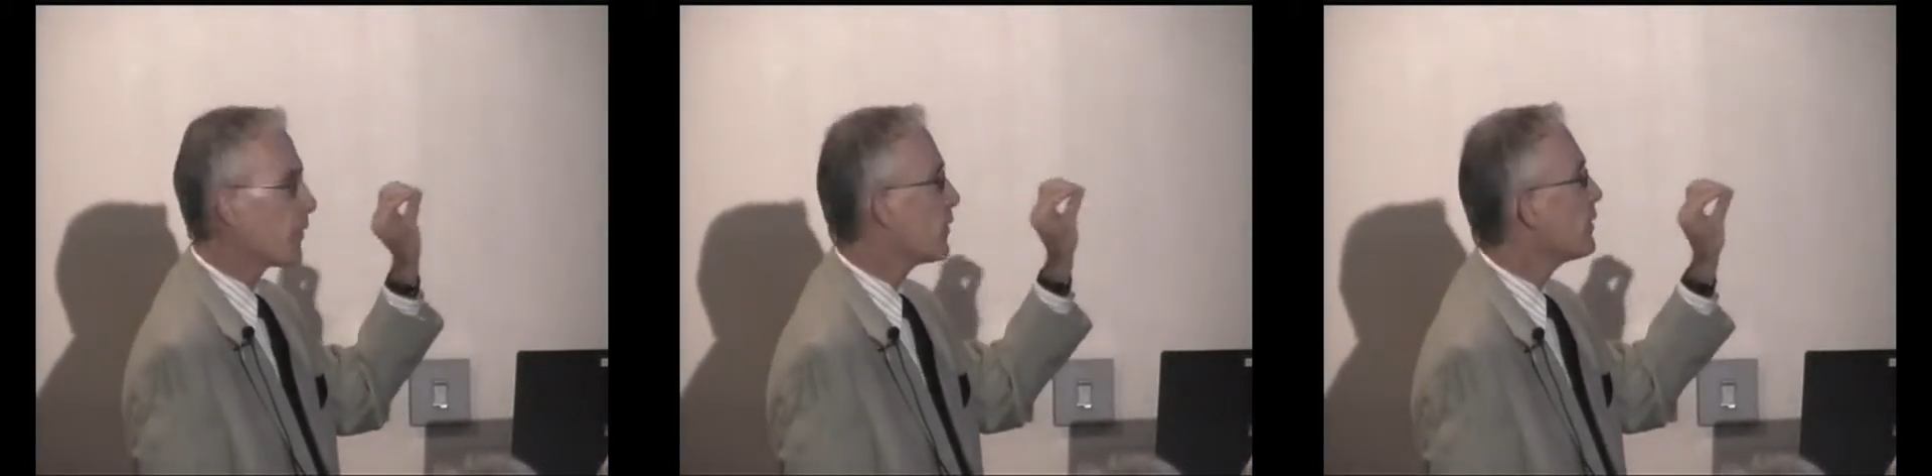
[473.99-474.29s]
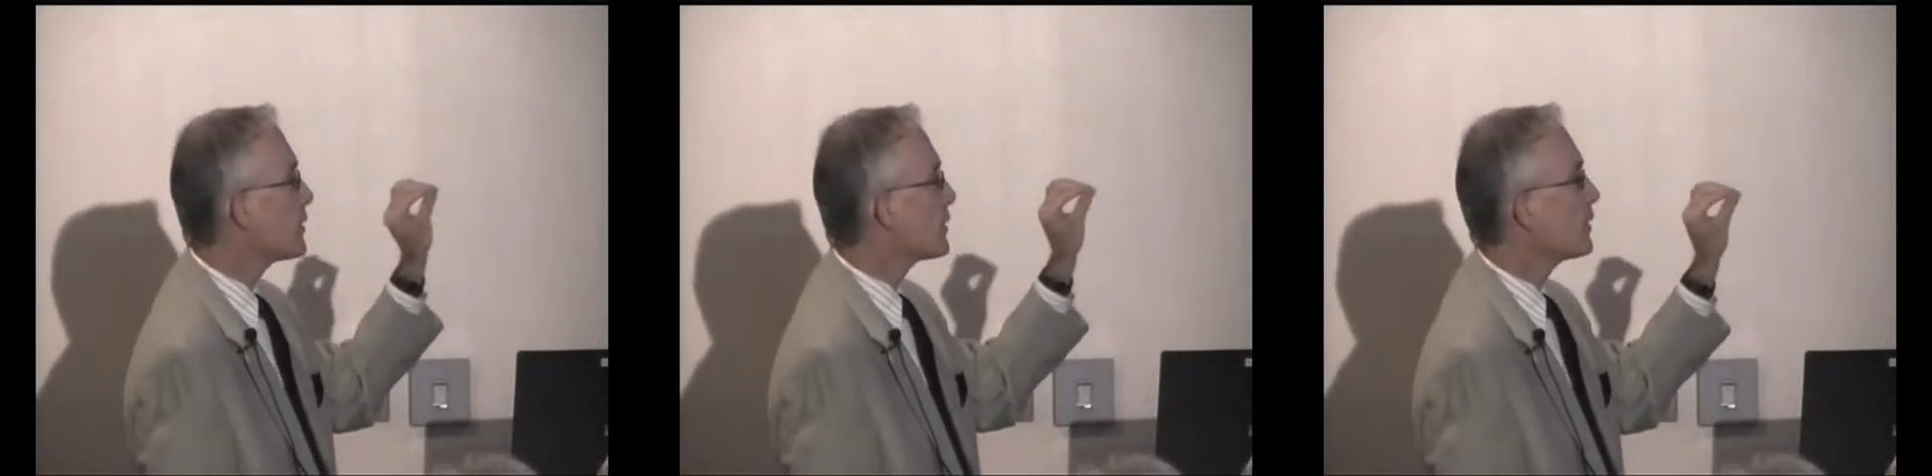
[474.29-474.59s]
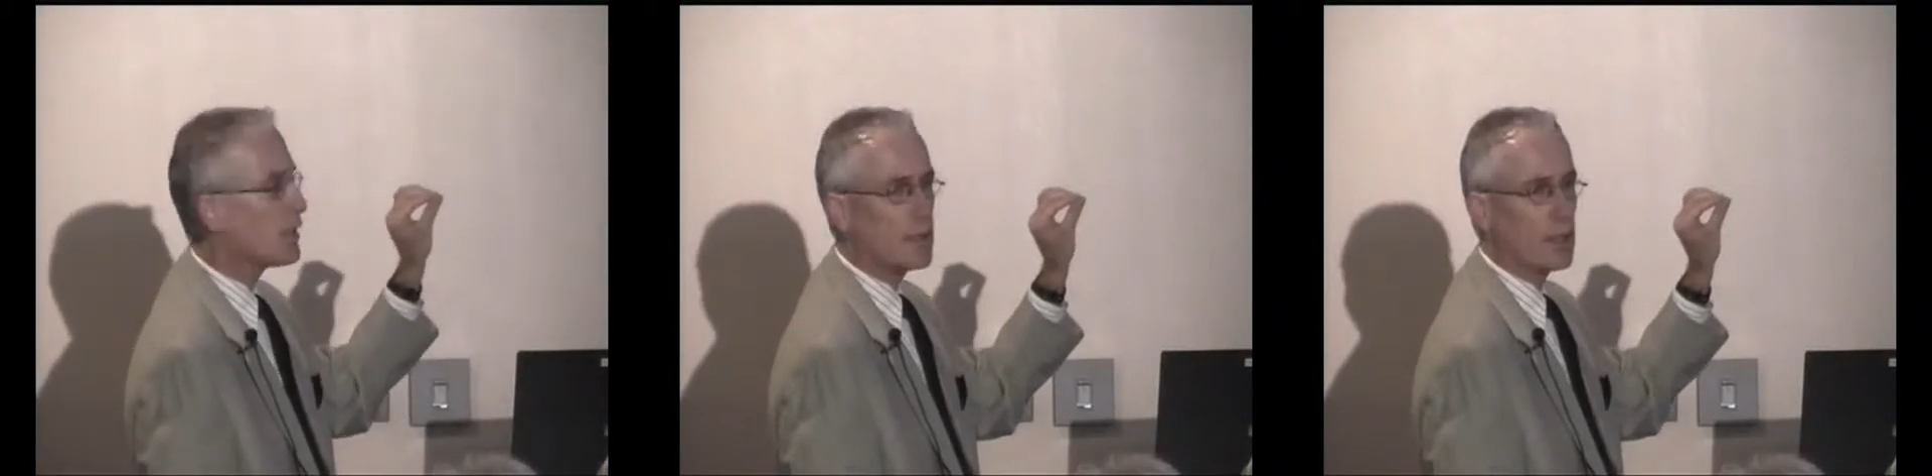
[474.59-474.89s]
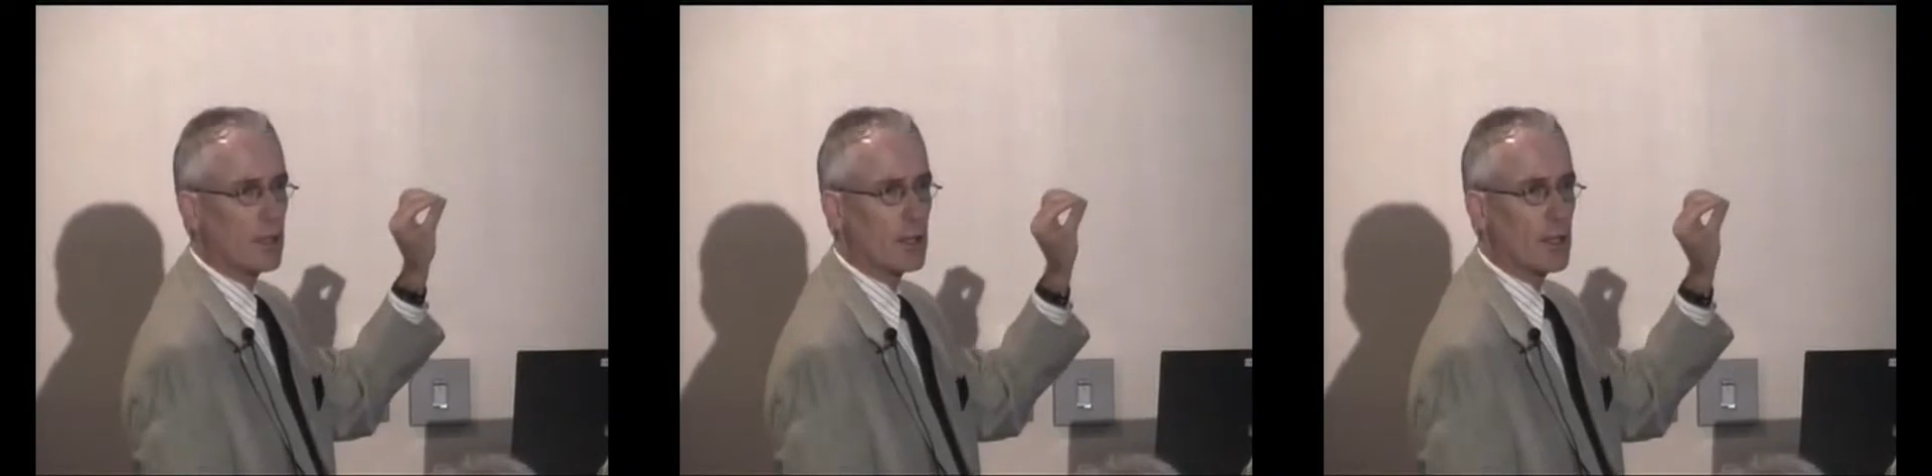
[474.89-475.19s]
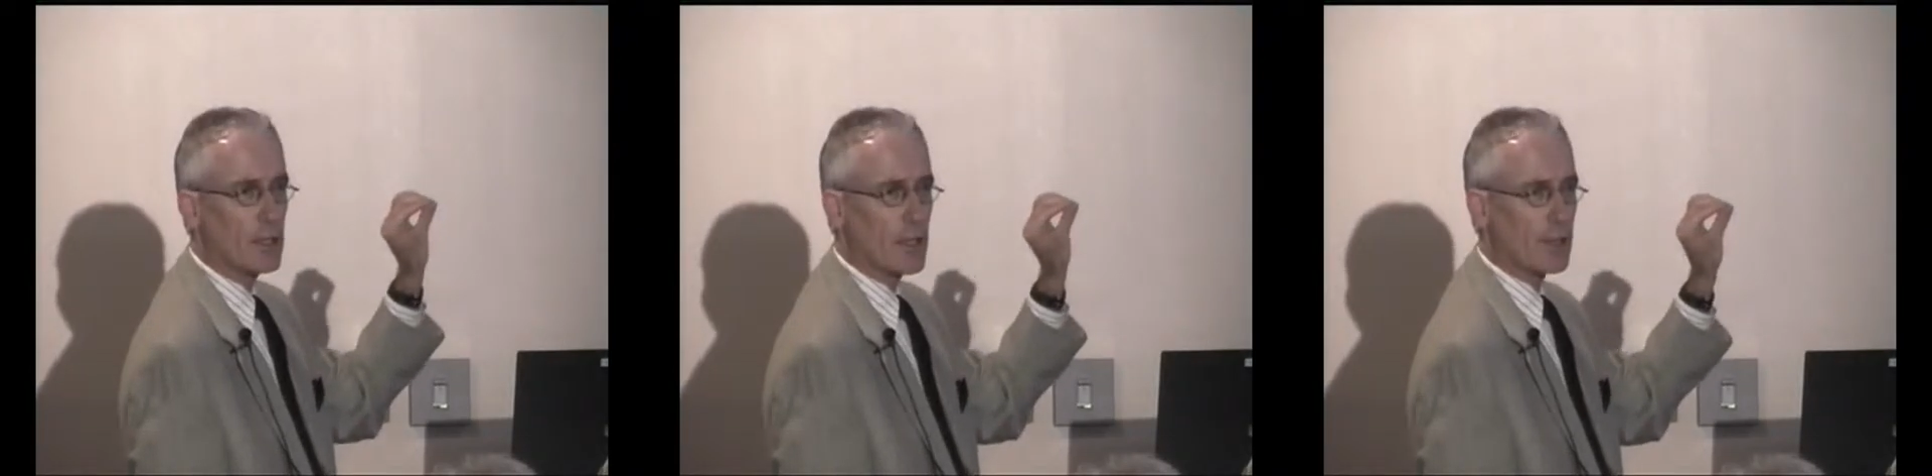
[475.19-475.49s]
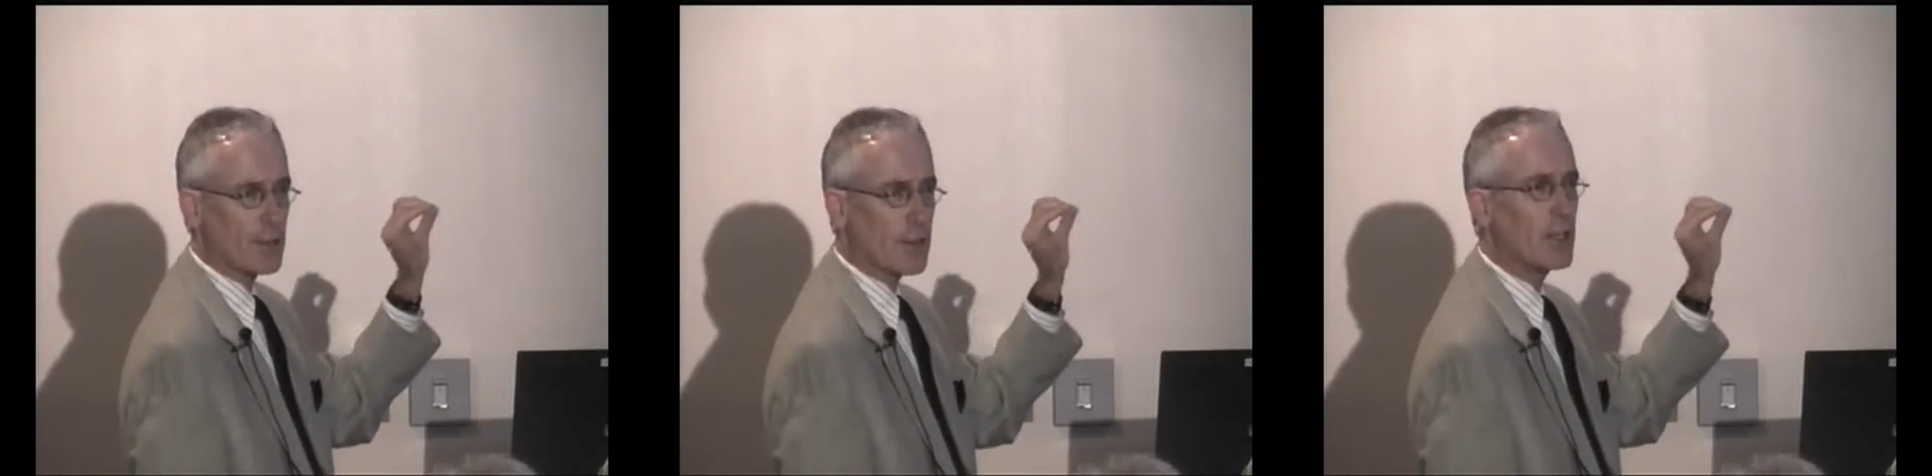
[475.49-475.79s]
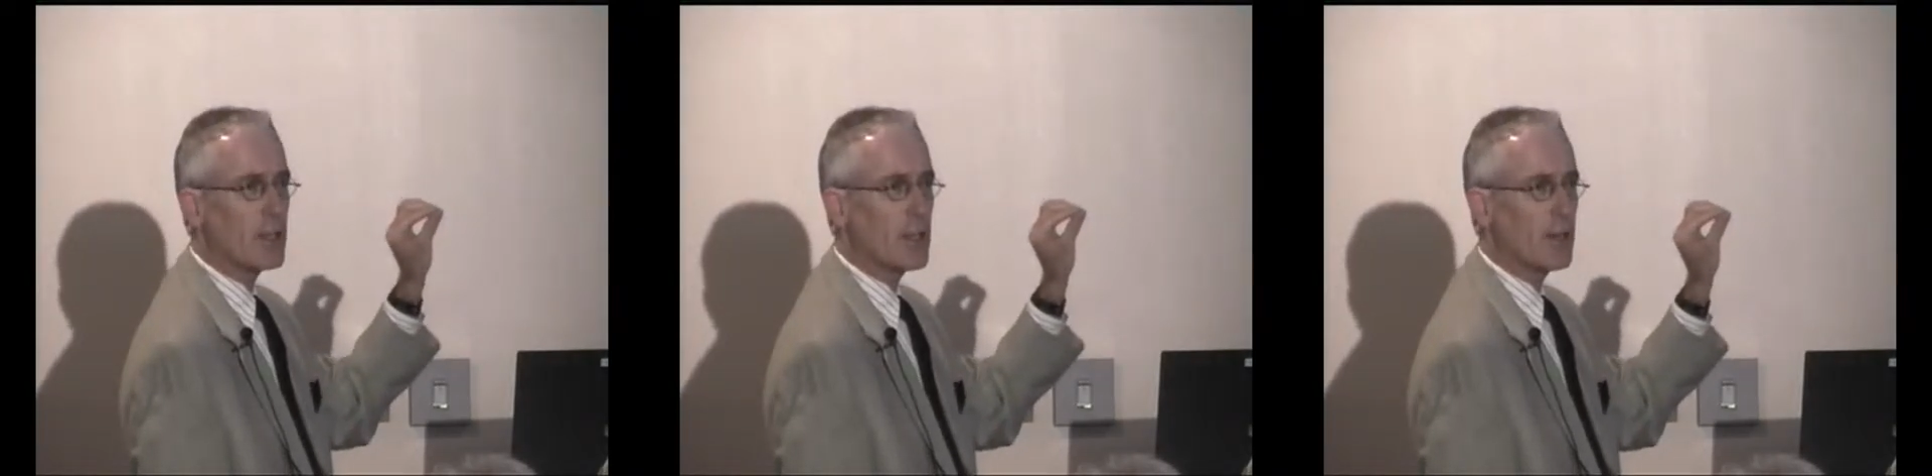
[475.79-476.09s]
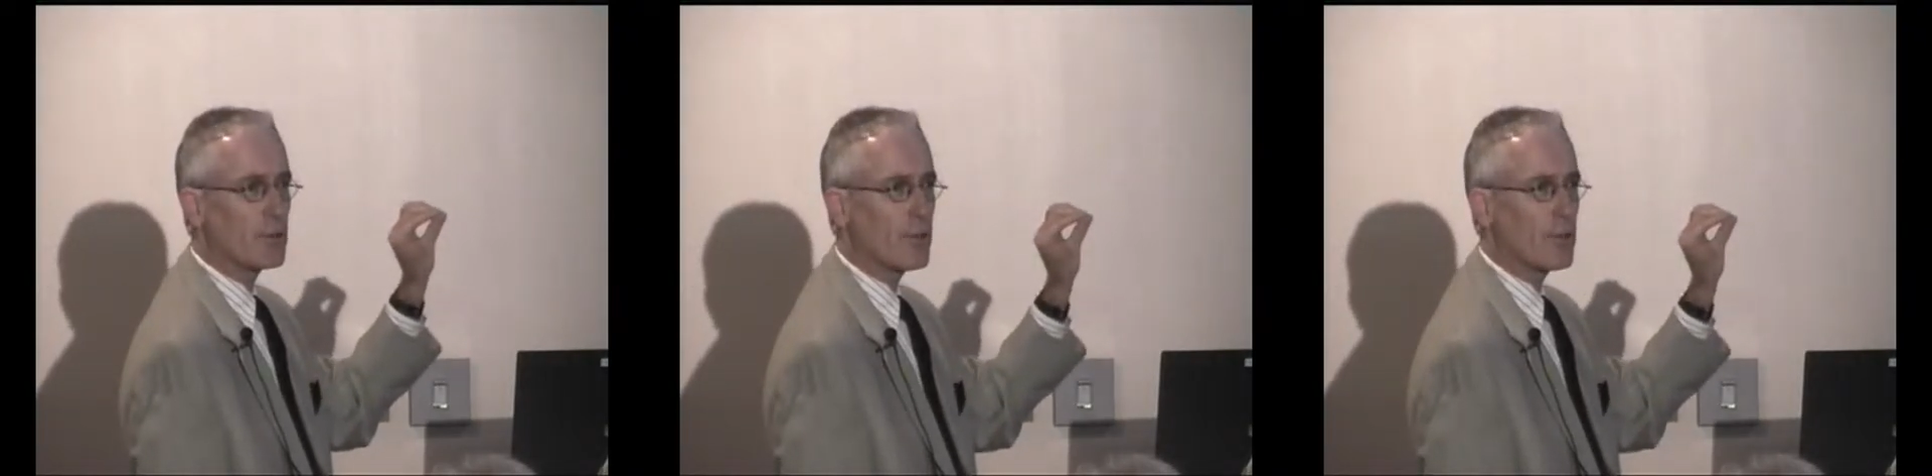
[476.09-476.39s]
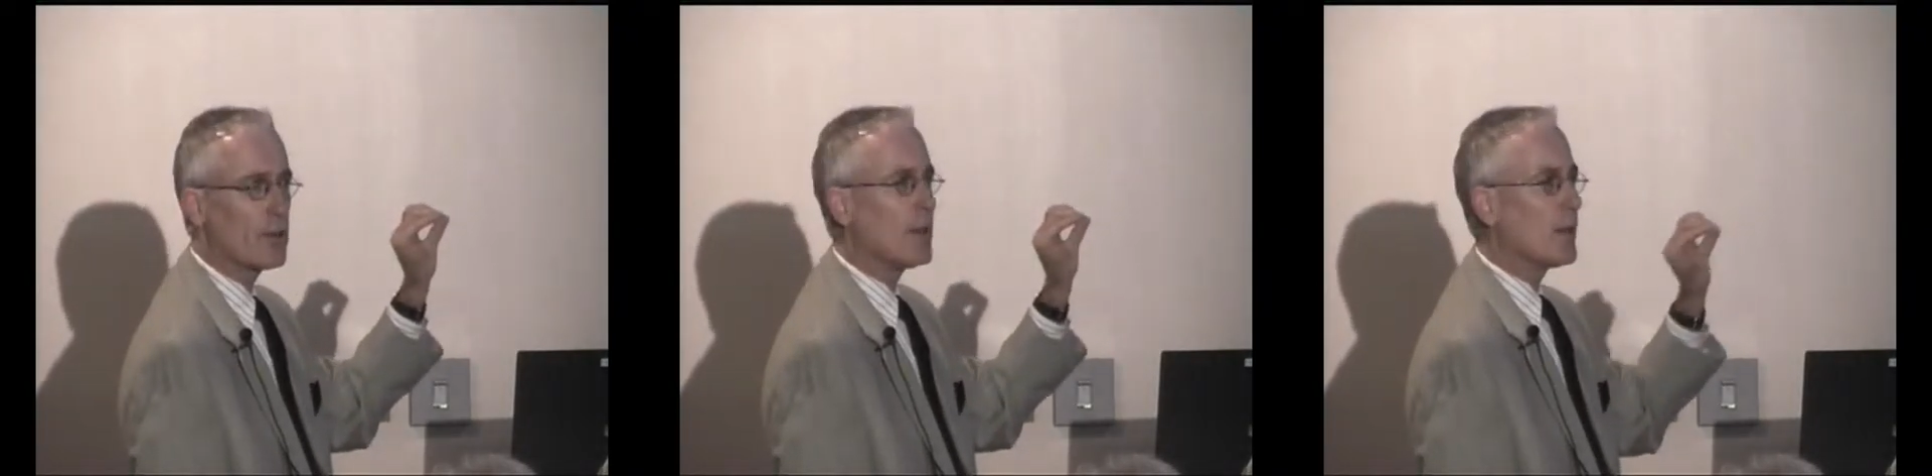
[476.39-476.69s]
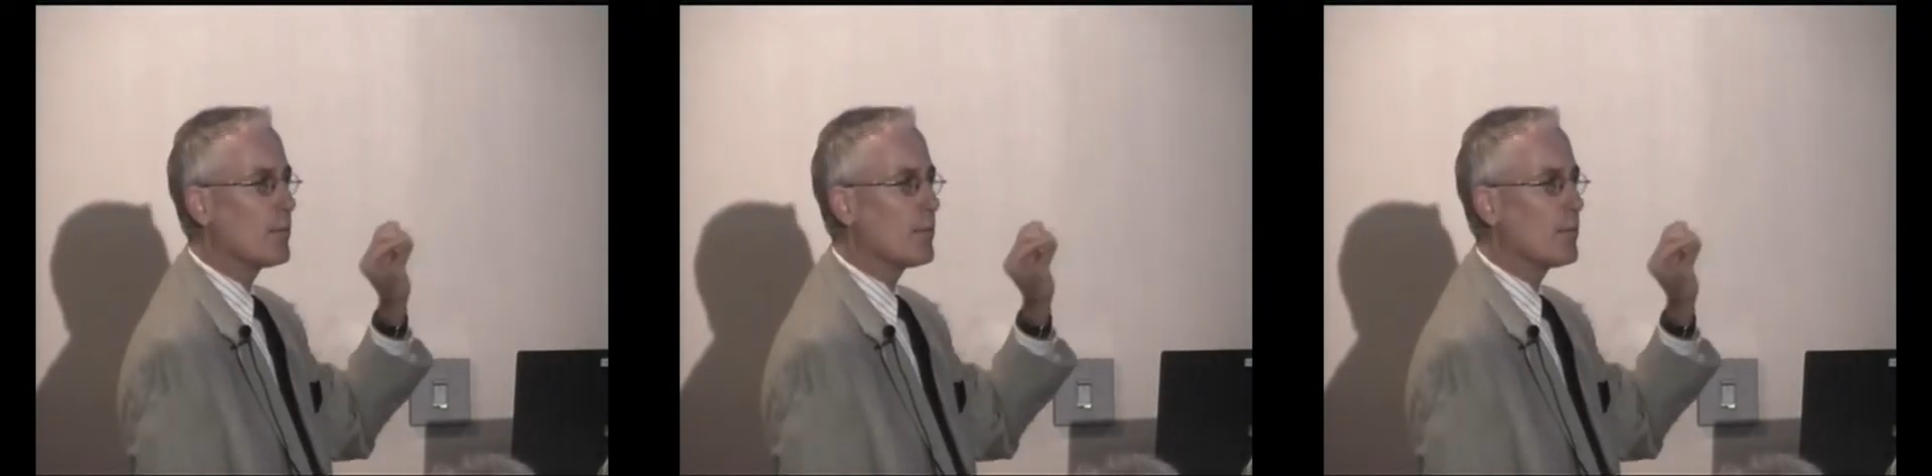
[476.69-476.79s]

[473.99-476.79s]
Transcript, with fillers: ethnicity can get a skin cancer,